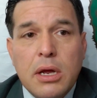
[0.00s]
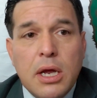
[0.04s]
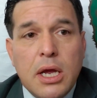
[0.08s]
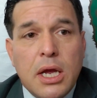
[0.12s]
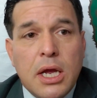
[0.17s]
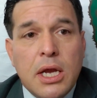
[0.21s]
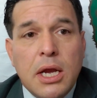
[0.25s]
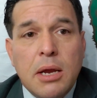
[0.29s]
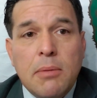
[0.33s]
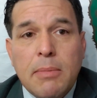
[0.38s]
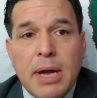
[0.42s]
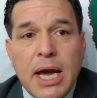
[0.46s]

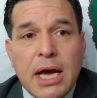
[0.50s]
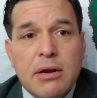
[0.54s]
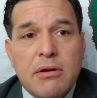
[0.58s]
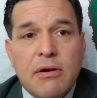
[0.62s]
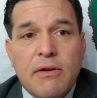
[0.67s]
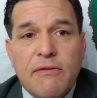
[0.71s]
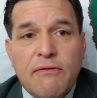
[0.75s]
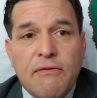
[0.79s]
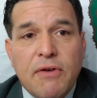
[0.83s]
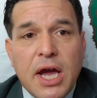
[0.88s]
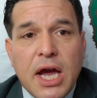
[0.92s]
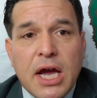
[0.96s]
In a
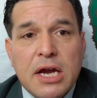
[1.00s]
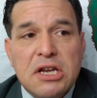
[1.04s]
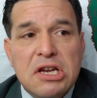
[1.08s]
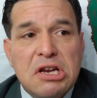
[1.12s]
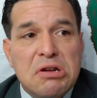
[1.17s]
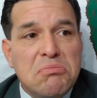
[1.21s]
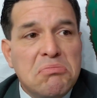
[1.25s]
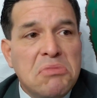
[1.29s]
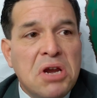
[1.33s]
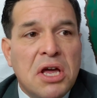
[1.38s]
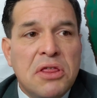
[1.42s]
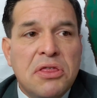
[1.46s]
matter of fact,
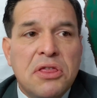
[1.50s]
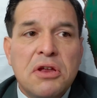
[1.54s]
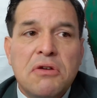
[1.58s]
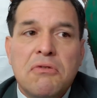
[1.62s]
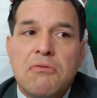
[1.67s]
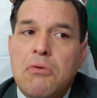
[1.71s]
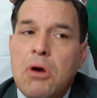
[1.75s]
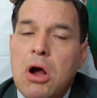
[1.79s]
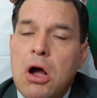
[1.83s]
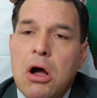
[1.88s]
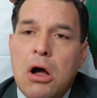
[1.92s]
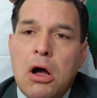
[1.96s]

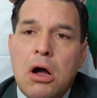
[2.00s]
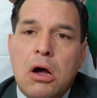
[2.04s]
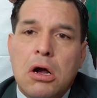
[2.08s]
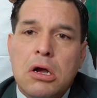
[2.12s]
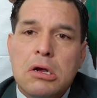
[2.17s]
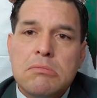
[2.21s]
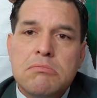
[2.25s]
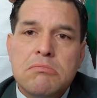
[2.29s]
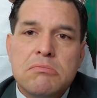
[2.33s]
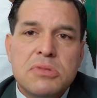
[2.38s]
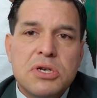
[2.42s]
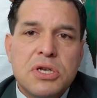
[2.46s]
nothing
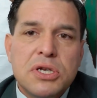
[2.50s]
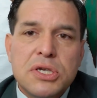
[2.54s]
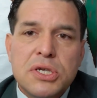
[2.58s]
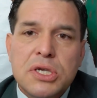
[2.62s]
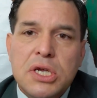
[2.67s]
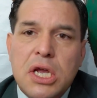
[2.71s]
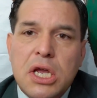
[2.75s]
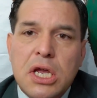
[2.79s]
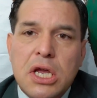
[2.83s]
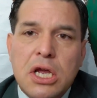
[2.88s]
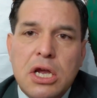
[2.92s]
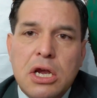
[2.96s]
wrong to
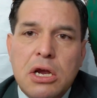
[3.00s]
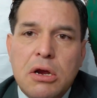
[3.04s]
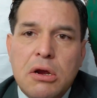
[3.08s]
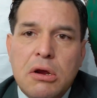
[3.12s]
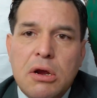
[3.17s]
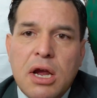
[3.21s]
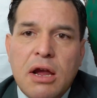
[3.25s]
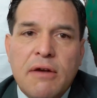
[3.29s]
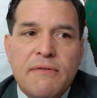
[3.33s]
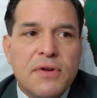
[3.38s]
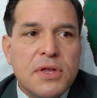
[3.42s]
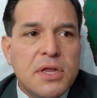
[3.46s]
see
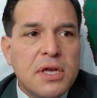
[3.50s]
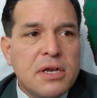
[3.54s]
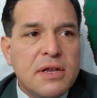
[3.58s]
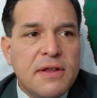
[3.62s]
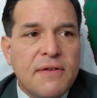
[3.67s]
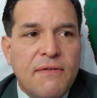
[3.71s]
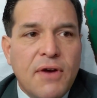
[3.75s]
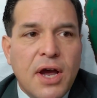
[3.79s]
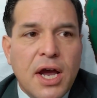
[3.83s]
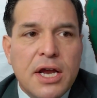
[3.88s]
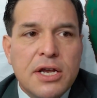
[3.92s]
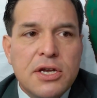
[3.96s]
here,
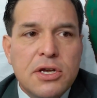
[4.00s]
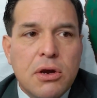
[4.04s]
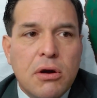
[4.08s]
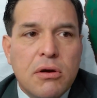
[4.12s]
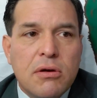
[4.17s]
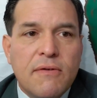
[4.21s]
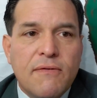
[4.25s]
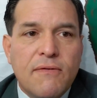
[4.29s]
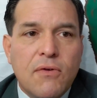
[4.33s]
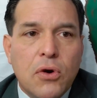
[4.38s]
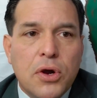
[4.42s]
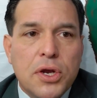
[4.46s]
everything's fine
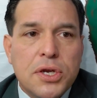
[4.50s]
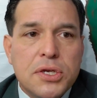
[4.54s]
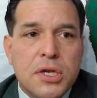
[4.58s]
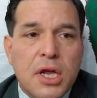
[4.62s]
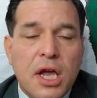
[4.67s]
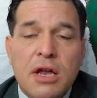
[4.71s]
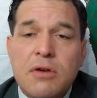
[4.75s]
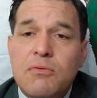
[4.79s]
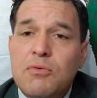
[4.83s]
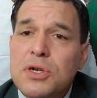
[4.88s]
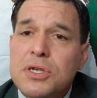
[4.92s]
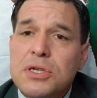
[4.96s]
tone of voice,
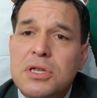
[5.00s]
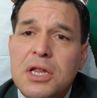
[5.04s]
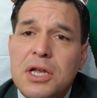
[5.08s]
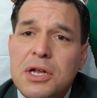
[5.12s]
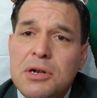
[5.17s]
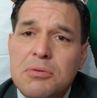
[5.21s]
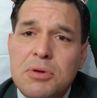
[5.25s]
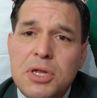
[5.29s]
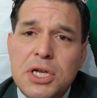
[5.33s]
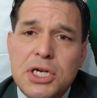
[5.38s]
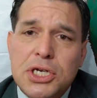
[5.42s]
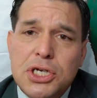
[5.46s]
and was
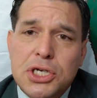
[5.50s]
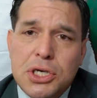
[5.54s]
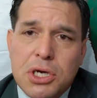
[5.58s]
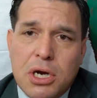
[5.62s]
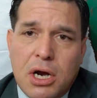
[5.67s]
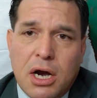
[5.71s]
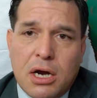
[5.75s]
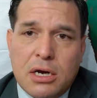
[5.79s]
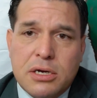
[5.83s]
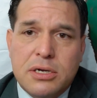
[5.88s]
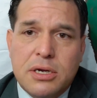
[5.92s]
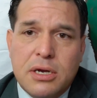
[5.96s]
literally
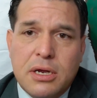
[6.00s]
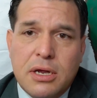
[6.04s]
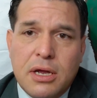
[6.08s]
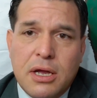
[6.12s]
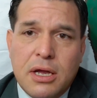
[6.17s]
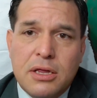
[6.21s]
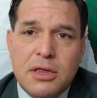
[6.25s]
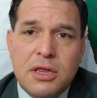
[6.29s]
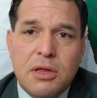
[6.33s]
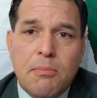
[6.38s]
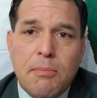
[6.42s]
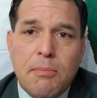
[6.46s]
shocked at the